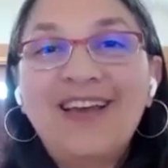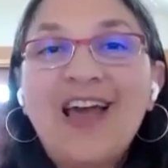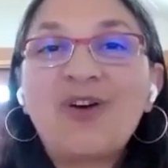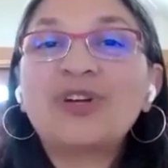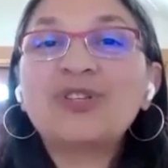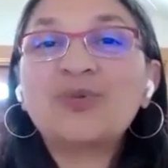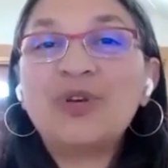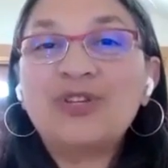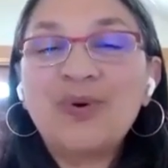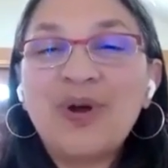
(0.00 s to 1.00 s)
And once
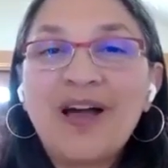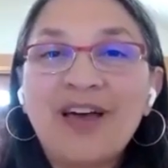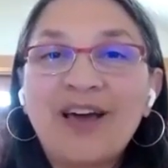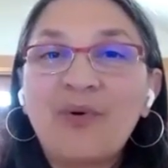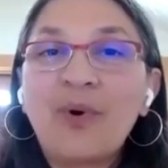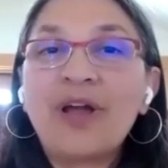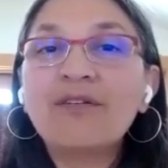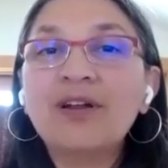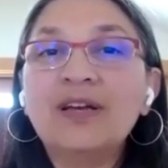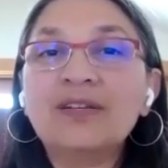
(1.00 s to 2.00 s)
we do have that
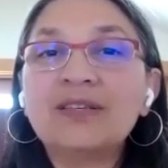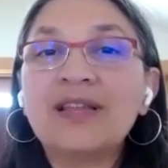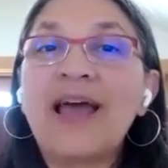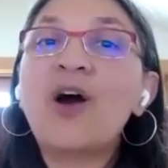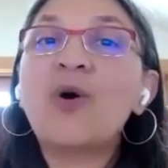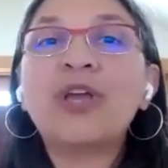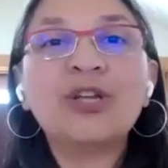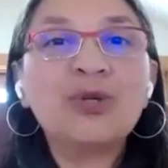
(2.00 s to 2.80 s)
awareness, now we